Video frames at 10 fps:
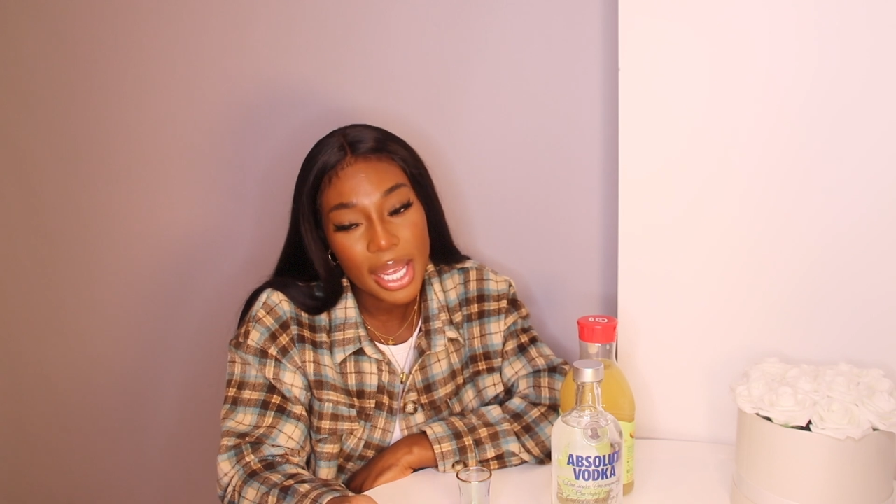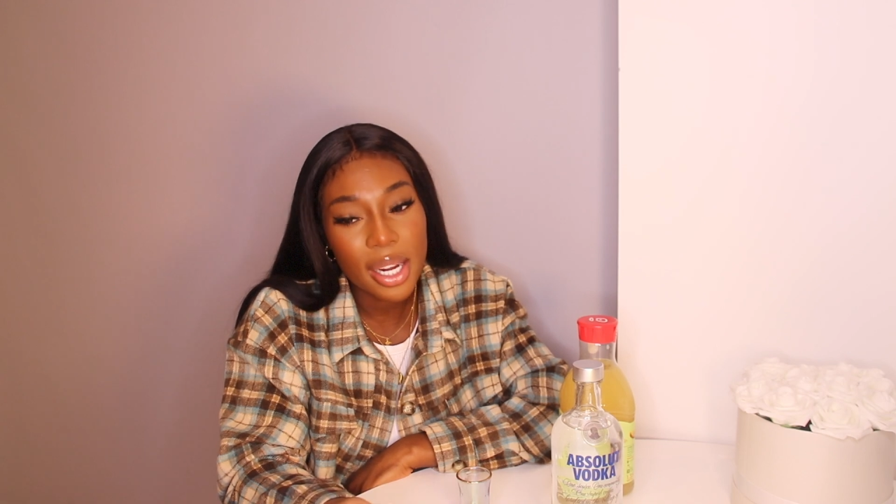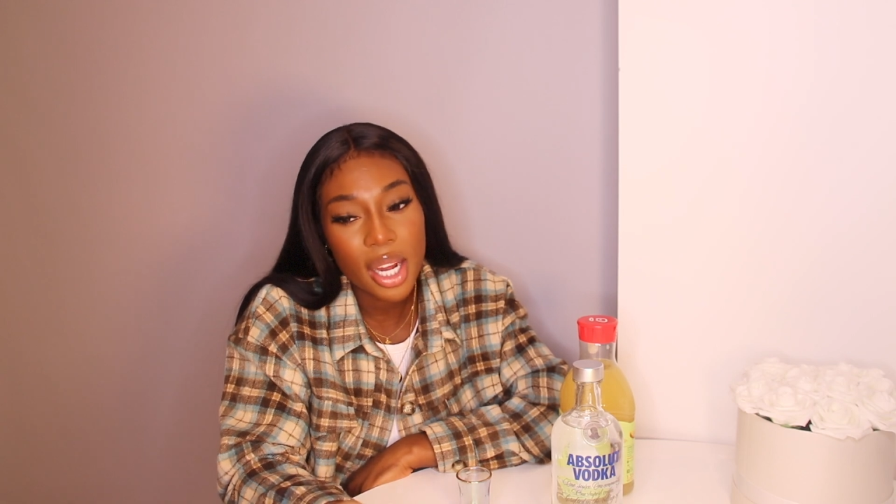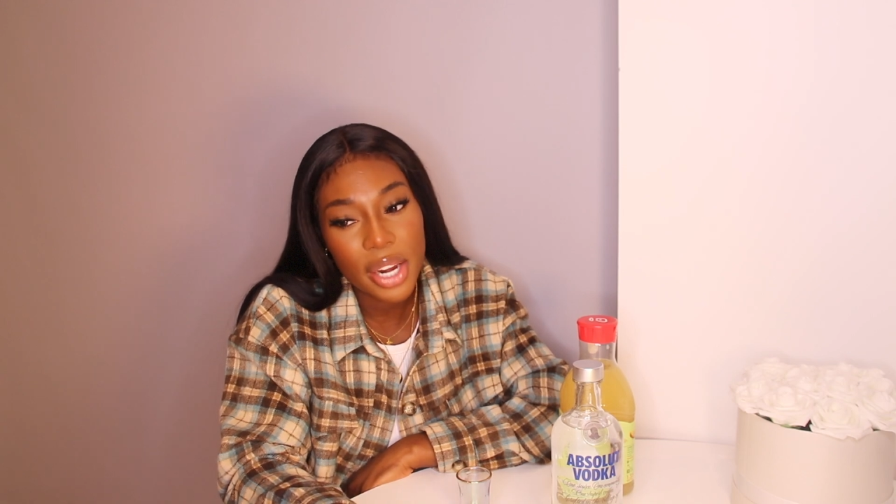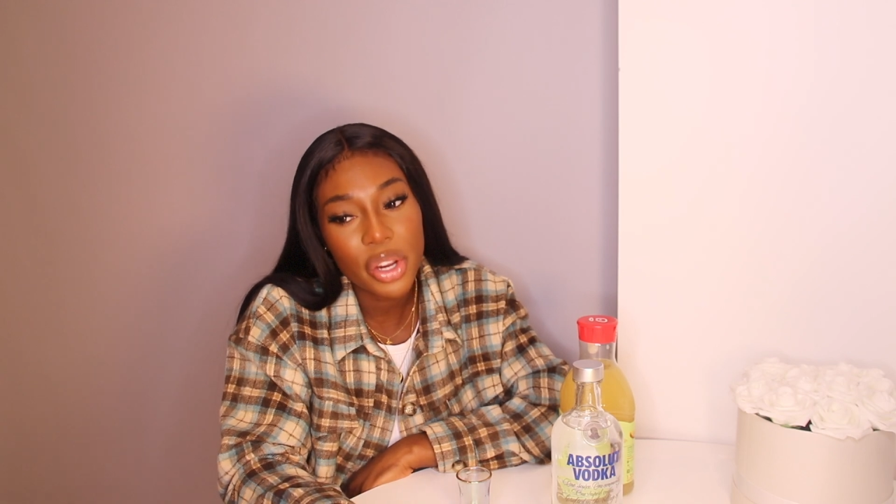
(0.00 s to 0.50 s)
yeah,
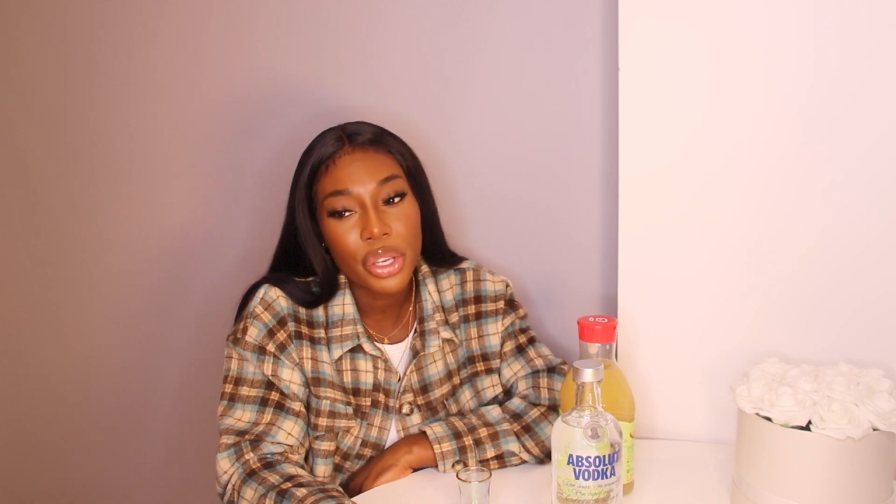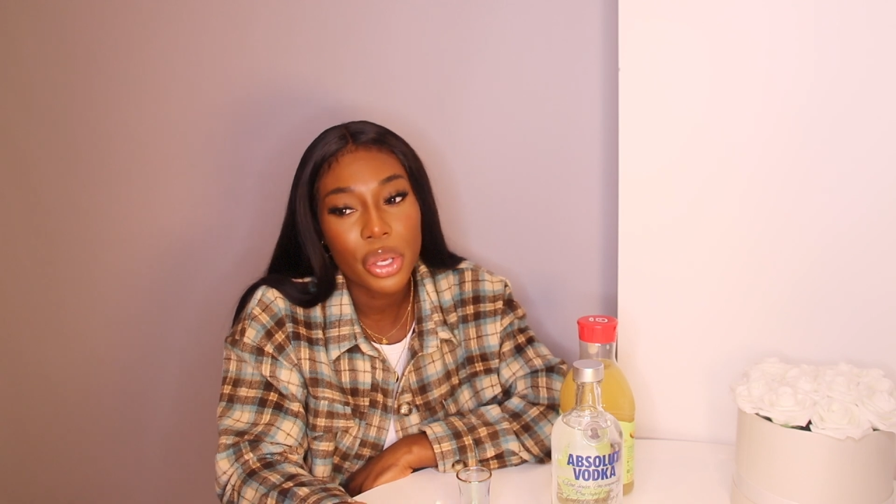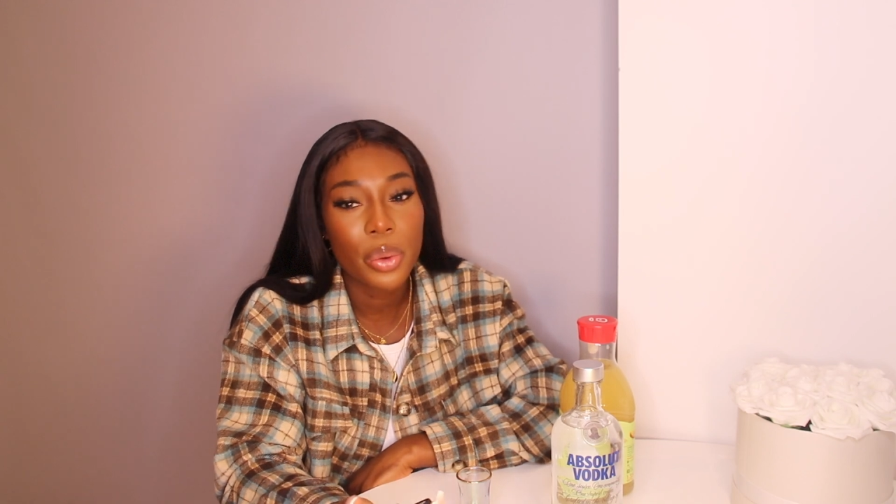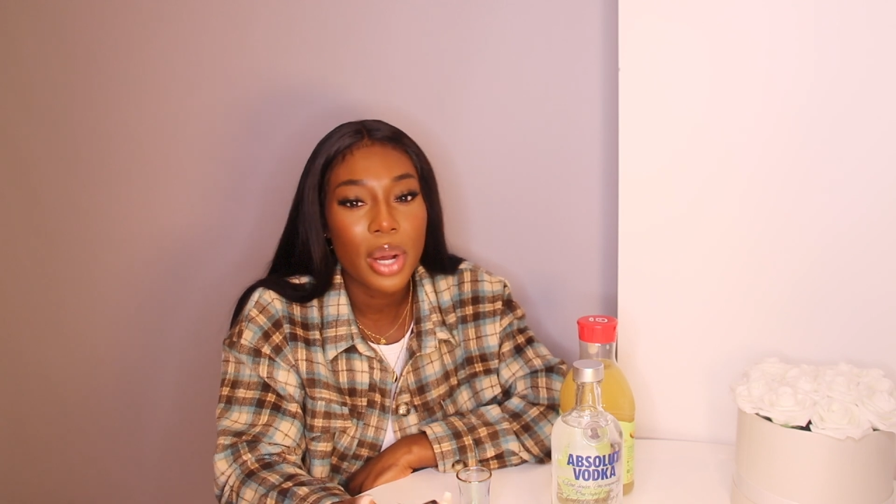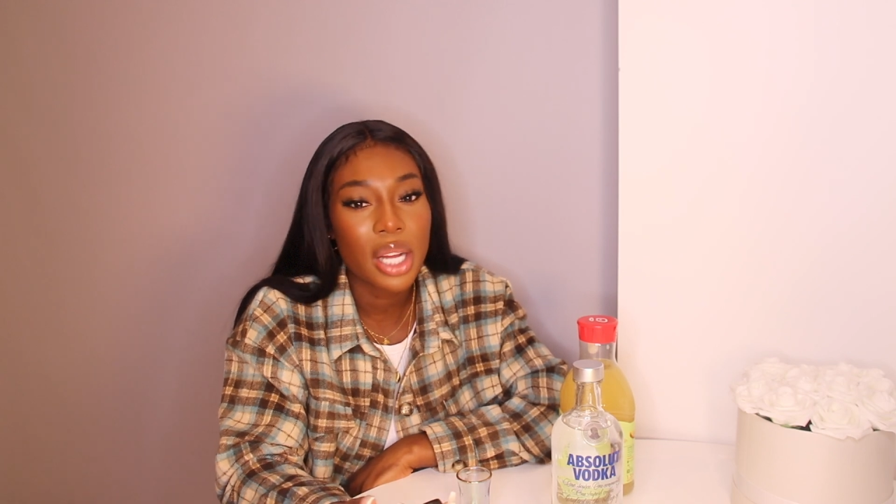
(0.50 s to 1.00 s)
no, I know who
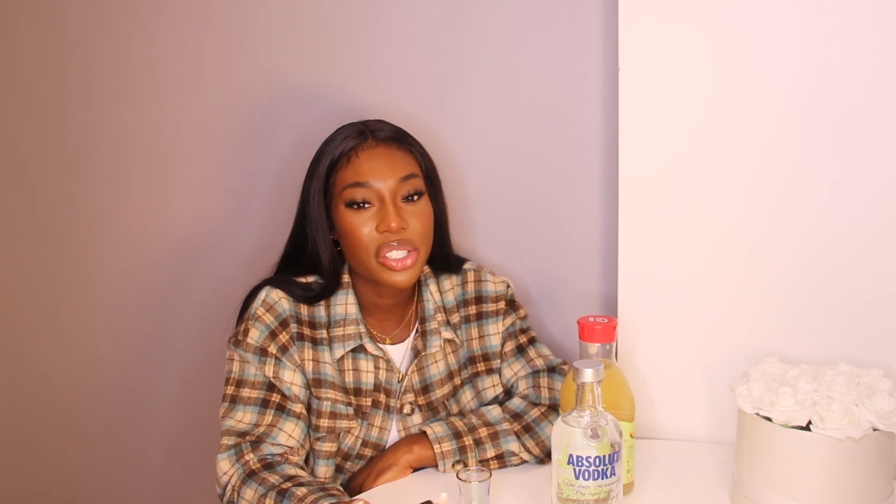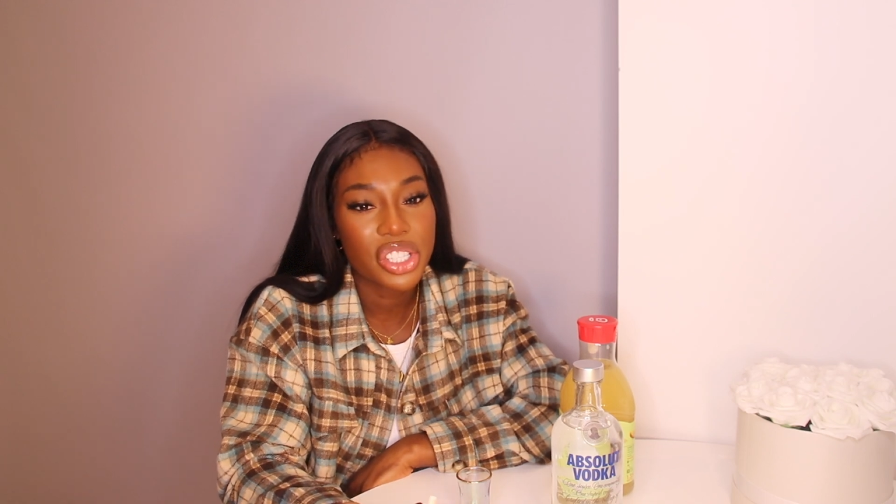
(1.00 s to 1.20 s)
you are,